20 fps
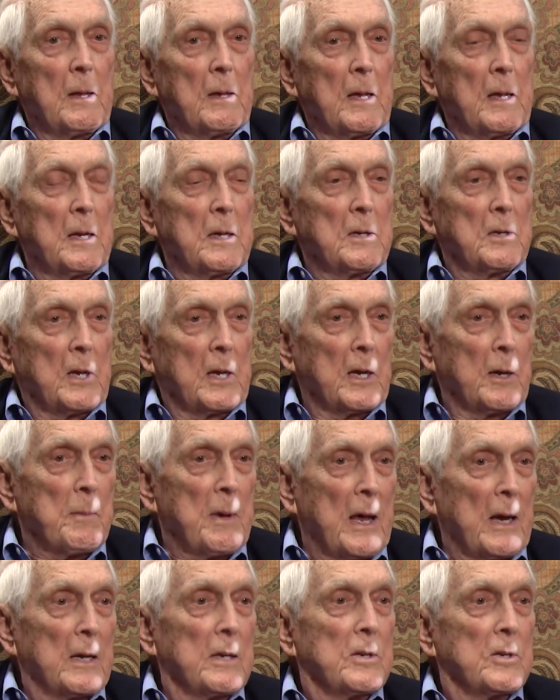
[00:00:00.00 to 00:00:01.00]
and take them
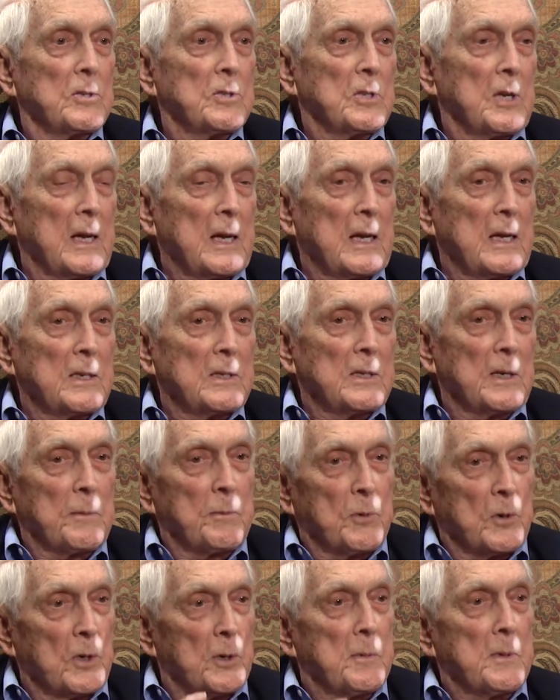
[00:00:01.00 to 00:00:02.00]
out of the stands and
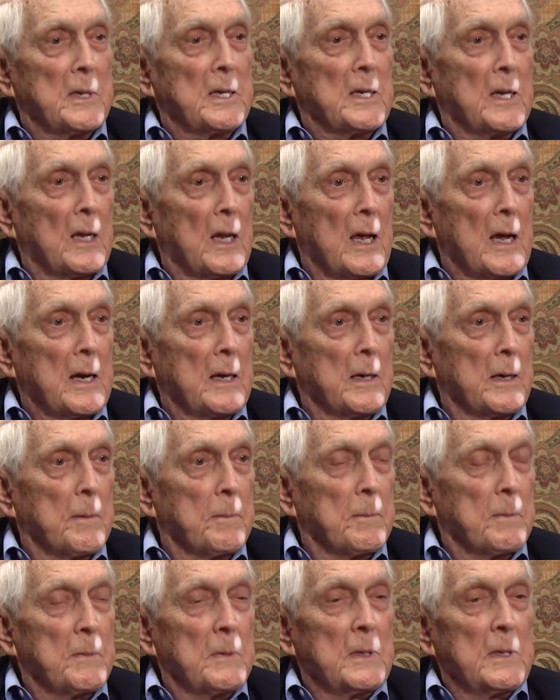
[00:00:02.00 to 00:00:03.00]
put them in the lineup
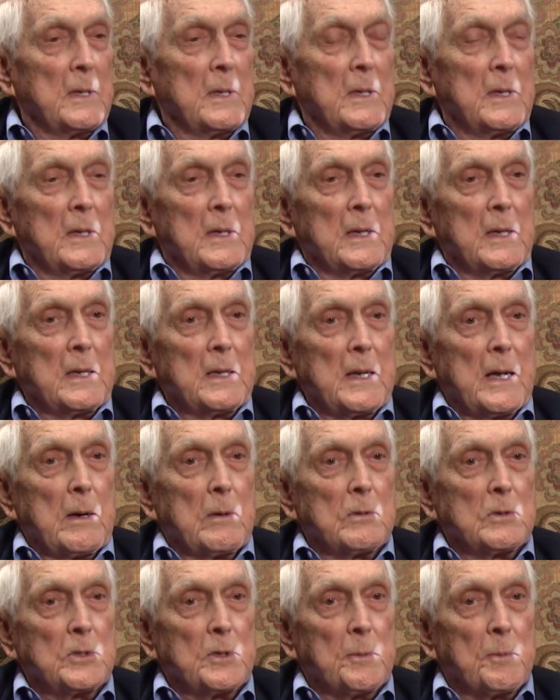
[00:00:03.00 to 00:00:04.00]
and that
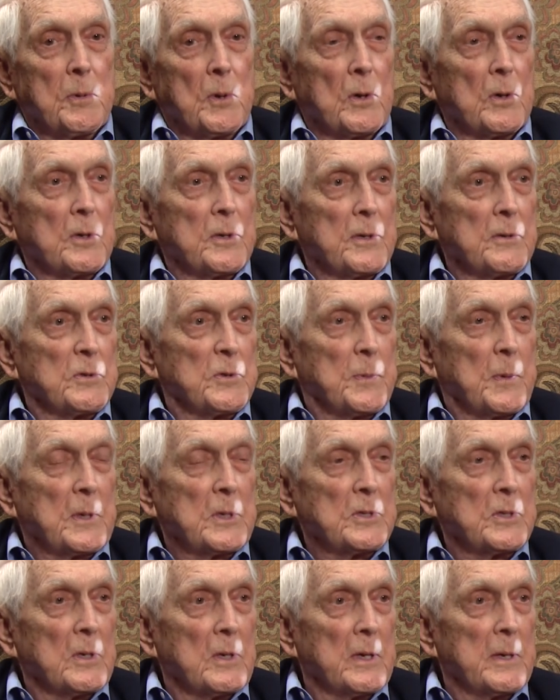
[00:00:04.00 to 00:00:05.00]
was the birth of
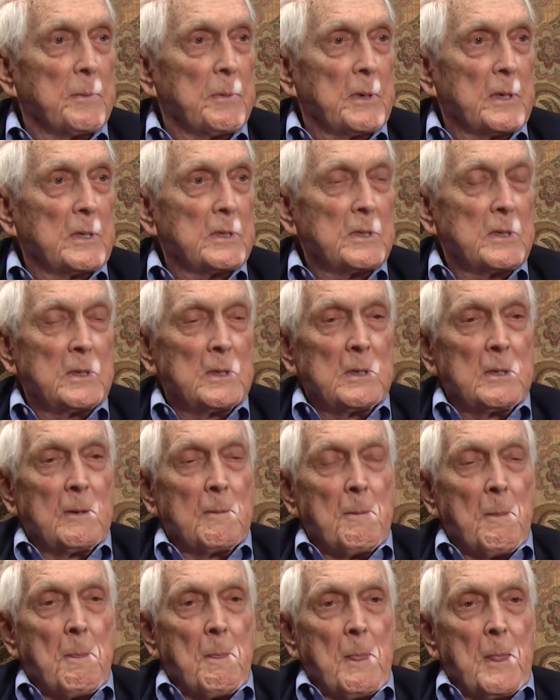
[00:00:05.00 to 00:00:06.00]
Special Olympics.
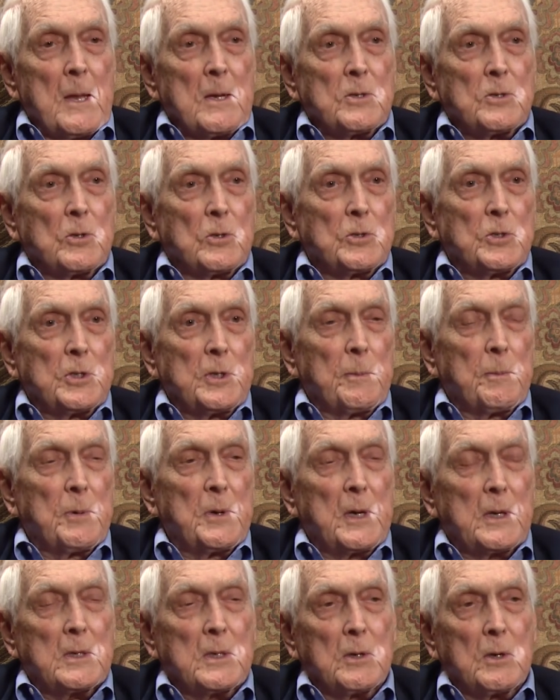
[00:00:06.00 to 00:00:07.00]
So she
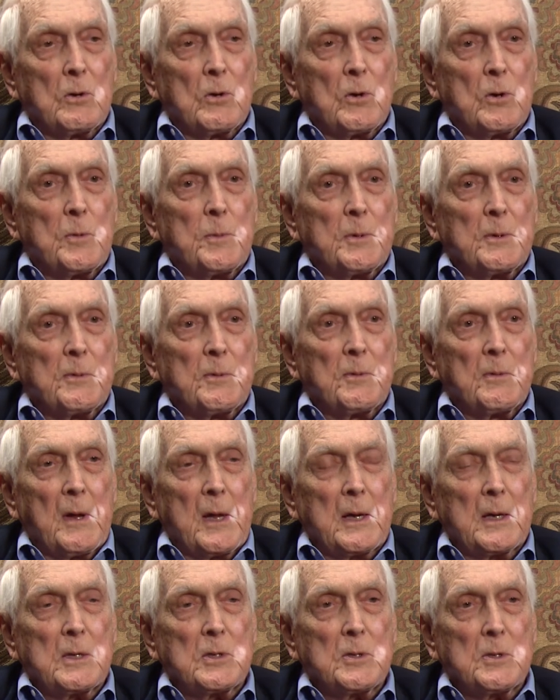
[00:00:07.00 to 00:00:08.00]
picked a group of
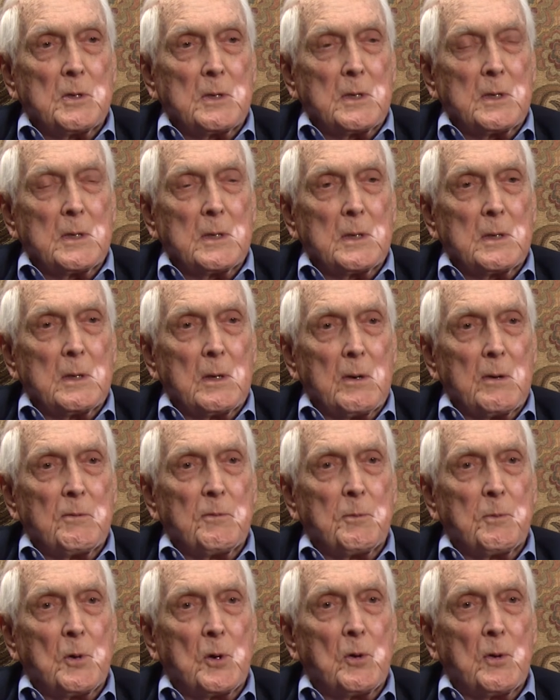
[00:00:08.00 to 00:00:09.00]
ex uh,
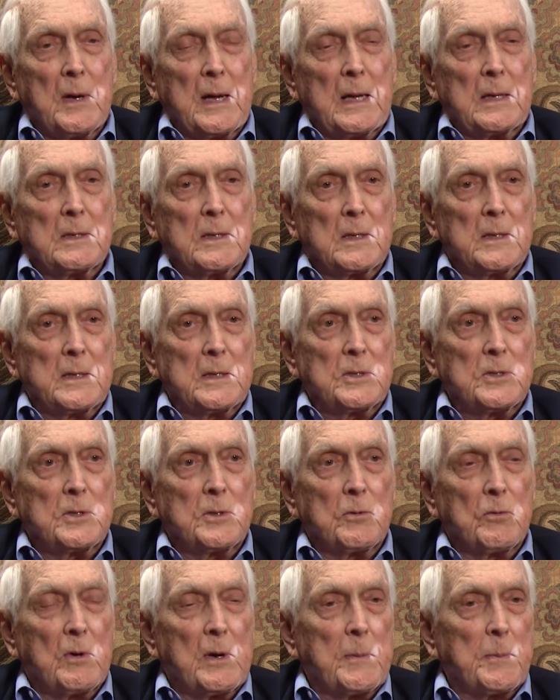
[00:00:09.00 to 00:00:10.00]
of pro athletes
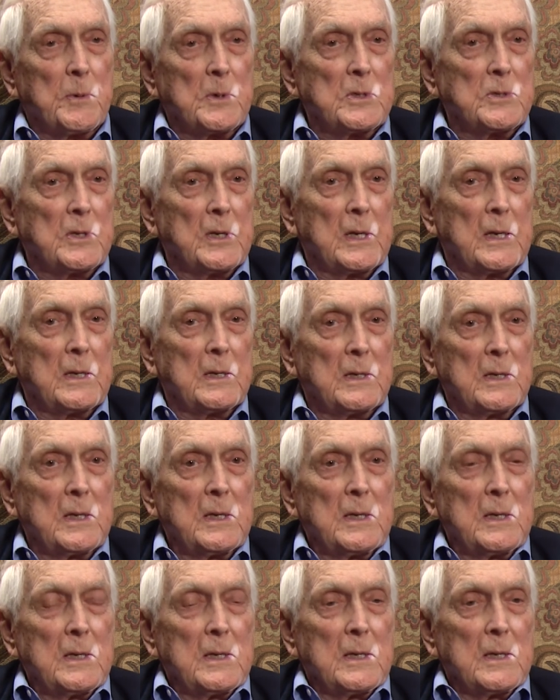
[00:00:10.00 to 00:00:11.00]
to represent
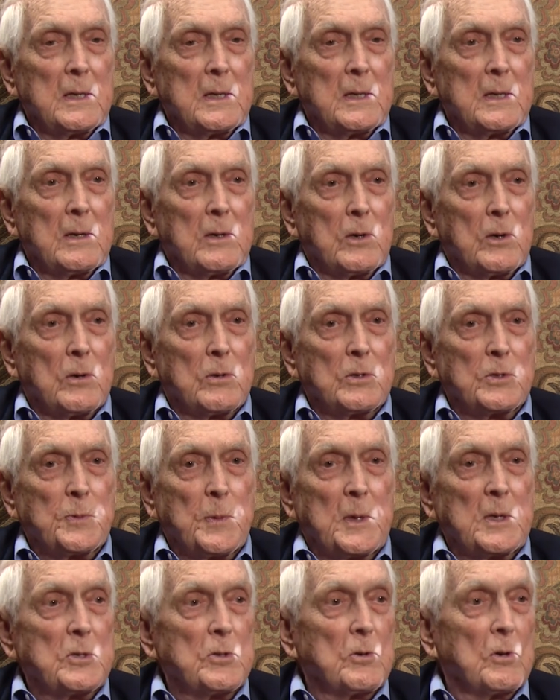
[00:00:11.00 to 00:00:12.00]
uh, her
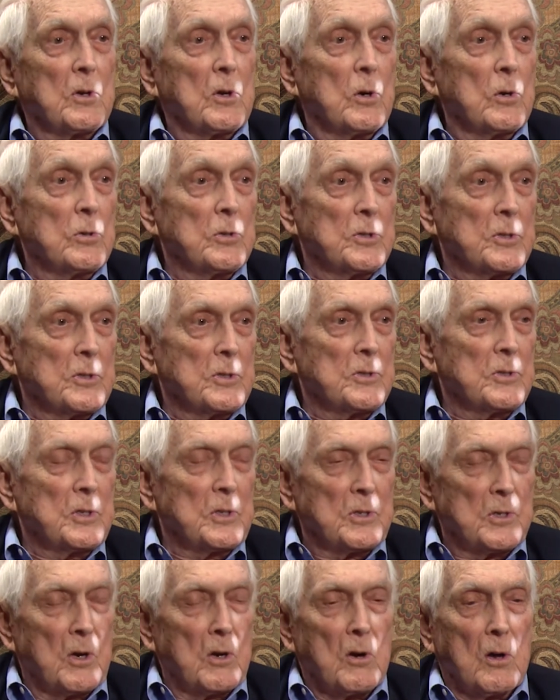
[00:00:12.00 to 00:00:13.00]
special coaches. She
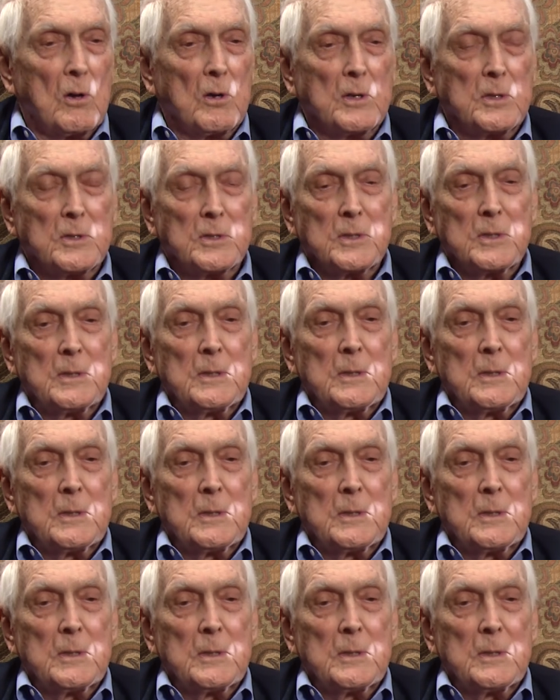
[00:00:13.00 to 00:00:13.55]
called us,